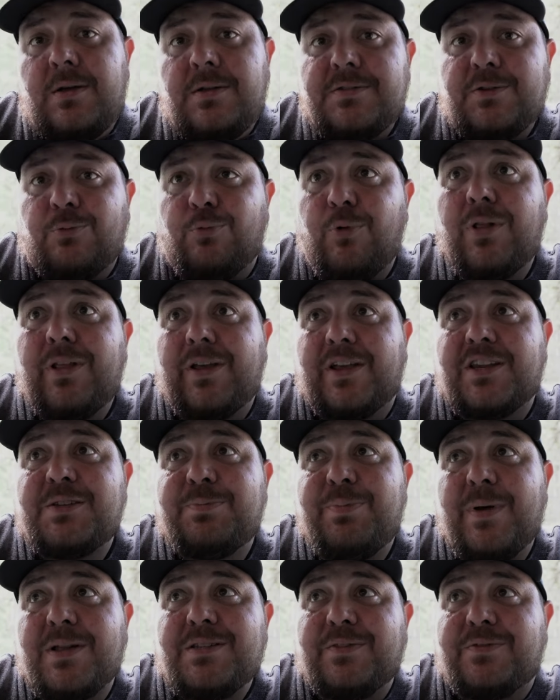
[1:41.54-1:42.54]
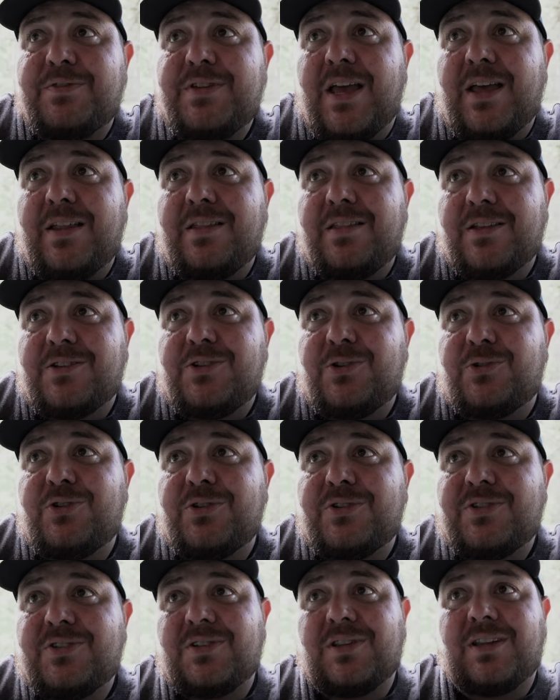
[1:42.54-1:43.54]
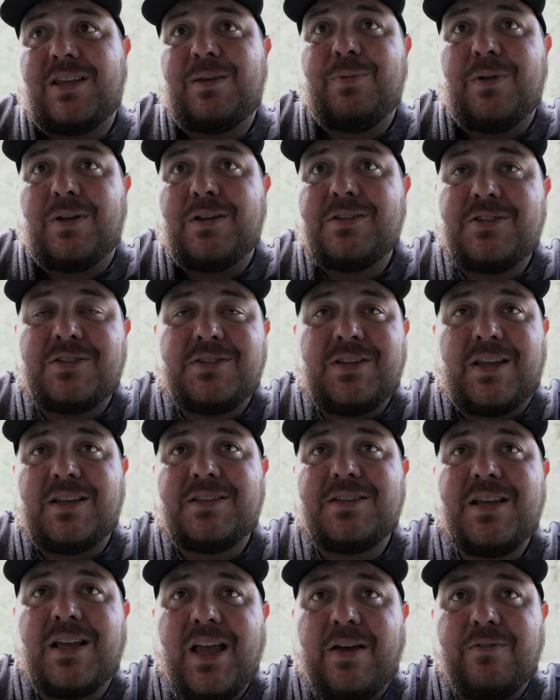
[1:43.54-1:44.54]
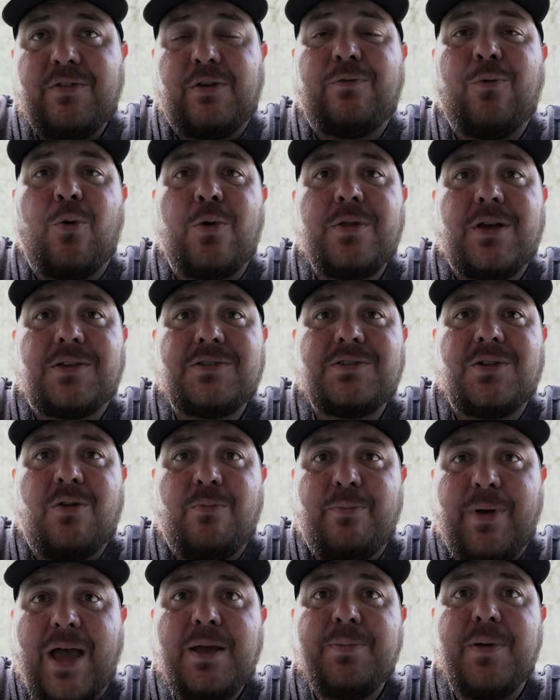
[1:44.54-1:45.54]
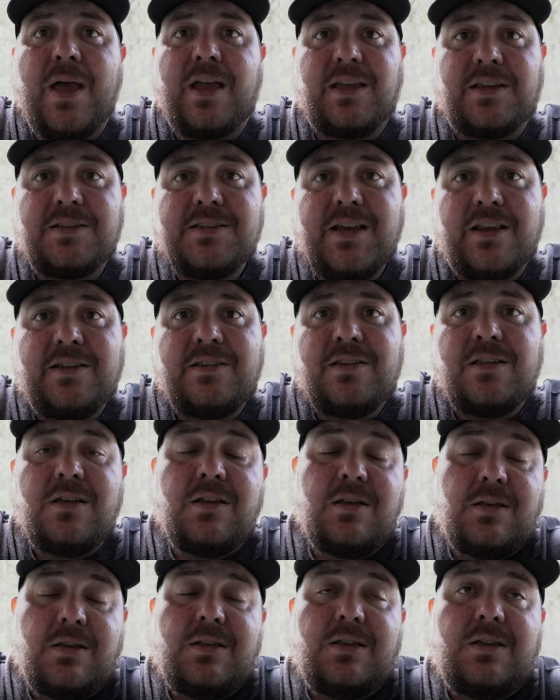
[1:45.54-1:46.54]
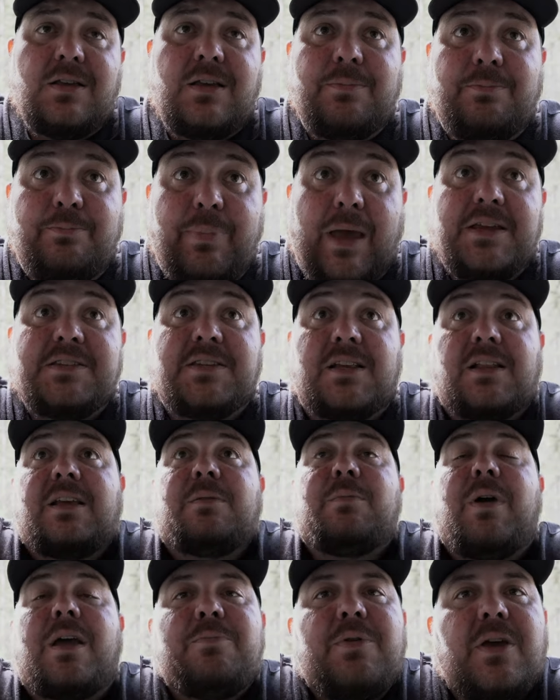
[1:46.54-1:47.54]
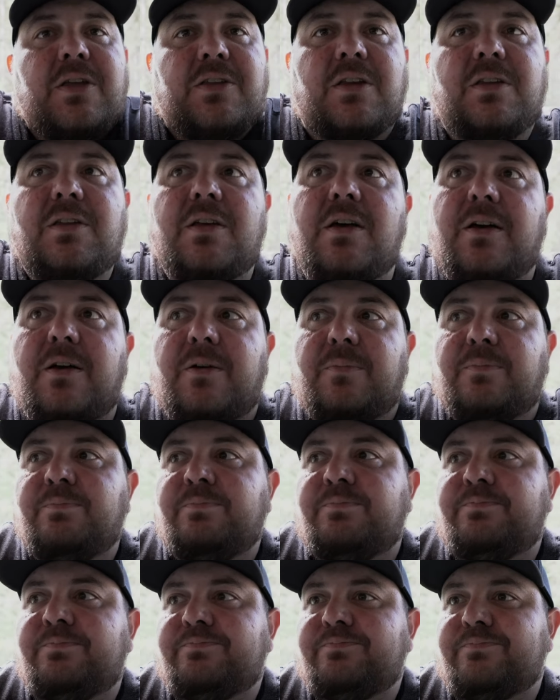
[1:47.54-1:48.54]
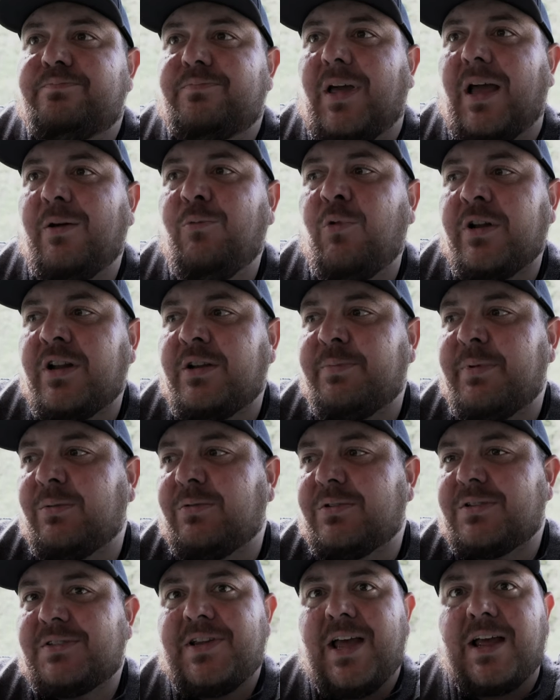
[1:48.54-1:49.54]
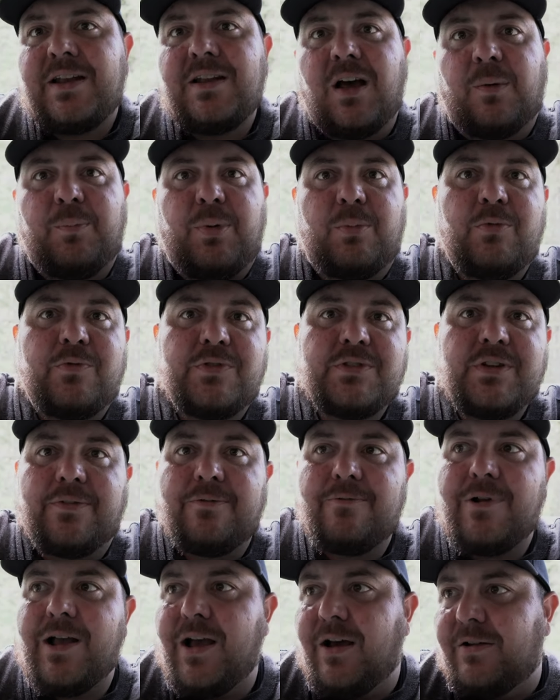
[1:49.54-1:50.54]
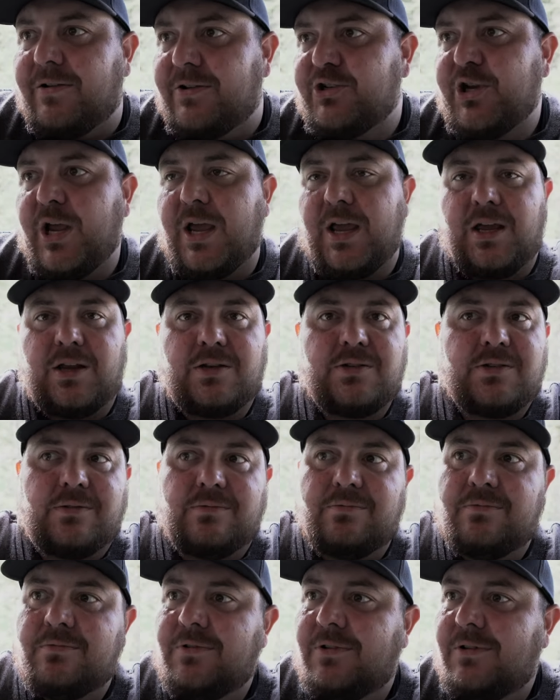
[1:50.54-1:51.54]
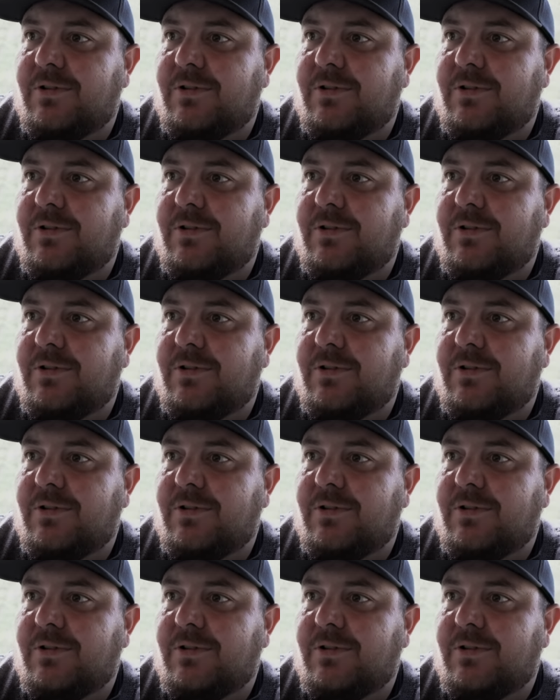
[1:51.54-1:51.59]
it's a really expensive tent that you just sleep in. It's just like, it's like having a $4,000 backpacking tent, basically in my opinion. Um, I wanted to be able to stand up and move stuff around and change and